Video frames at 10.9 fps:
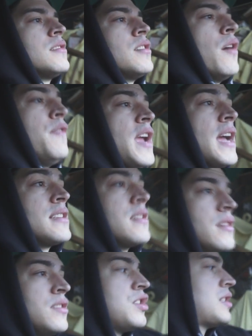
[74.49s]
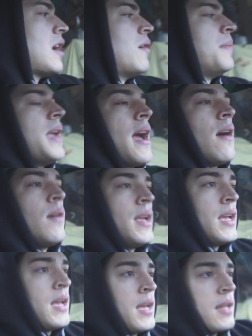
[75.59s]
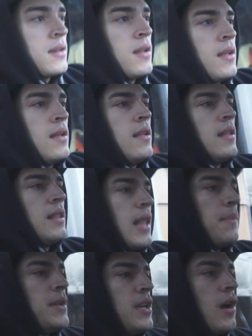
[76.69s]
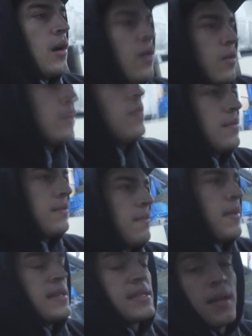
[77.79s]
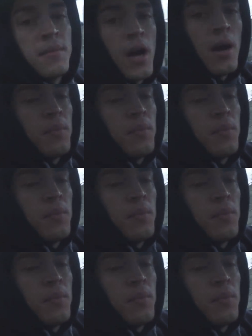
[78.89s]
So if you guys could just help me out and let me know best time to